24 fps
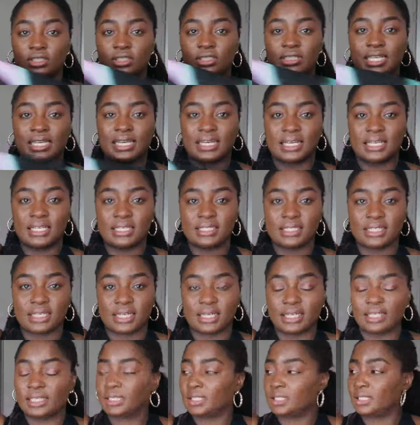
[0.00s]

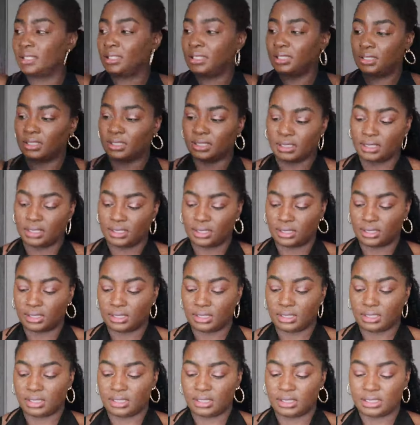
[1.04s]
tie-dye.
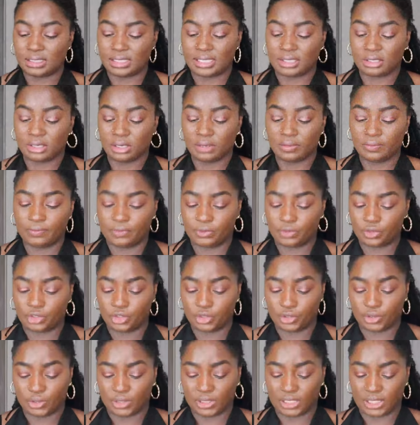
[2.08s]
It's like off the
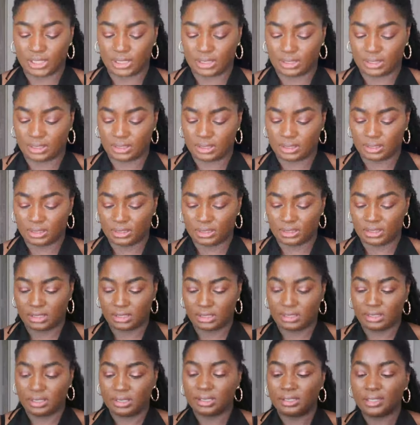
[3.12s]
shoulder.
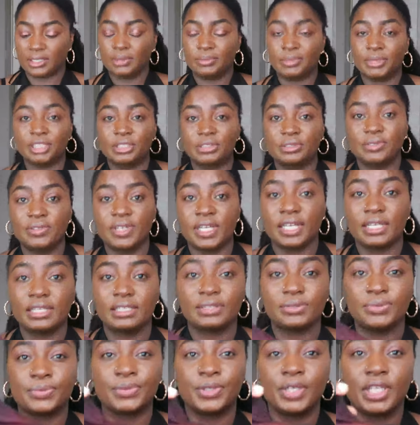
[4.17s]
The material
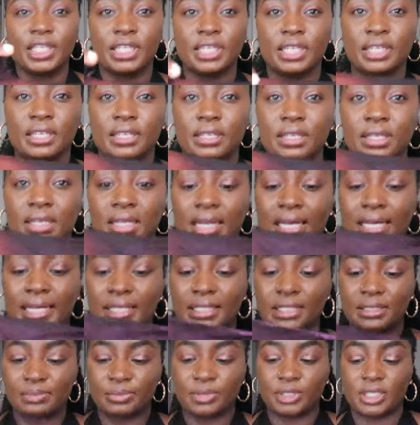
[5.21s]
is really
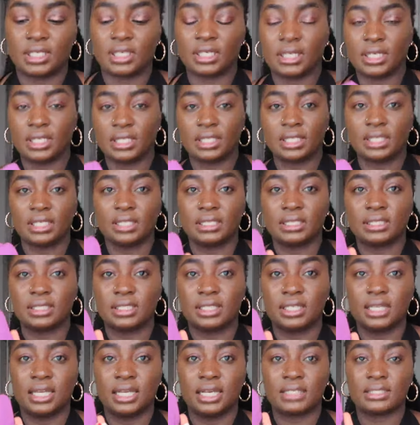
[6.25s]
light, but
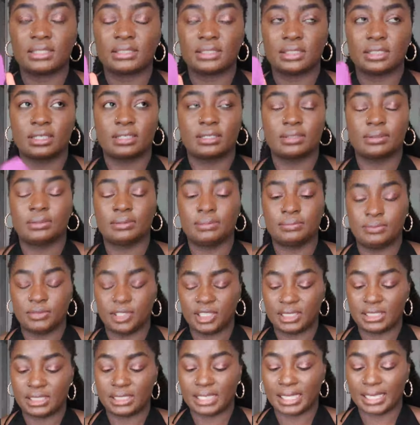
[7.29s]

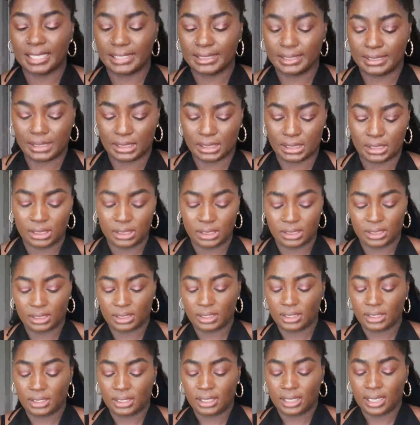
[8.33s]
it's lined,
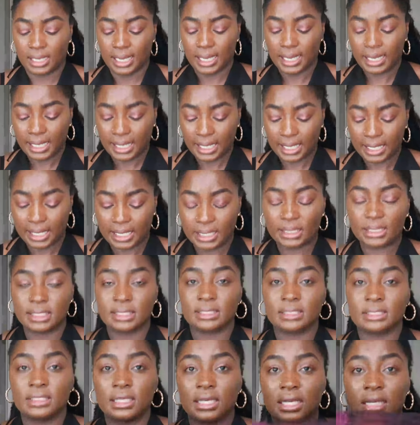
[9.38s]
and
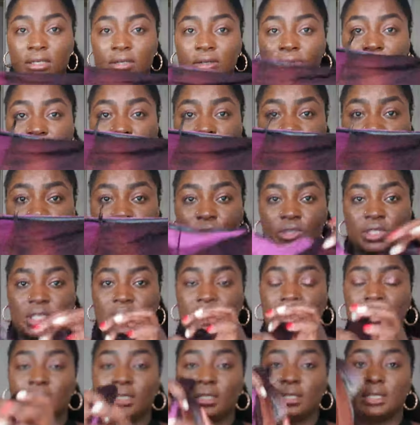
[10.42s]
it's an off
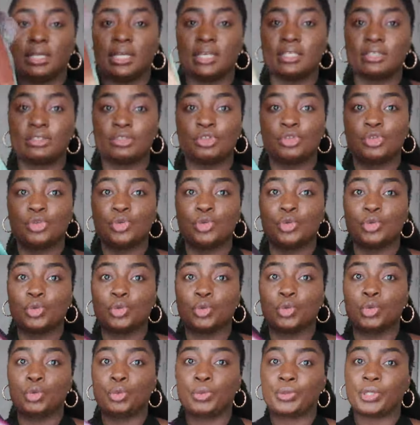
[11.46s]
shoulder, and it's
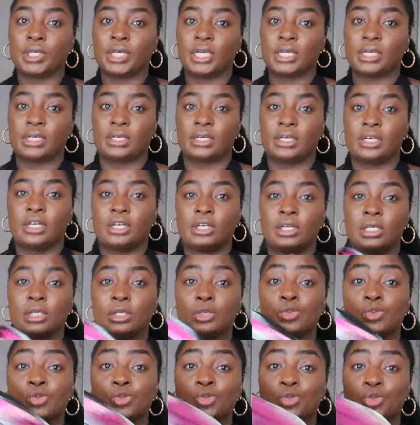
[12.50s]
super,
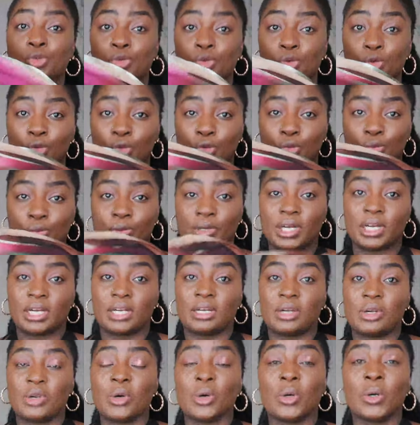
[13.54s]

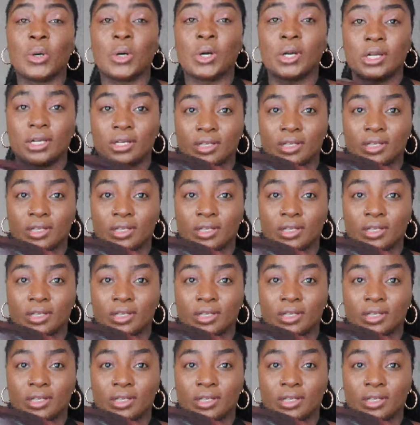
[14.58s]
super long.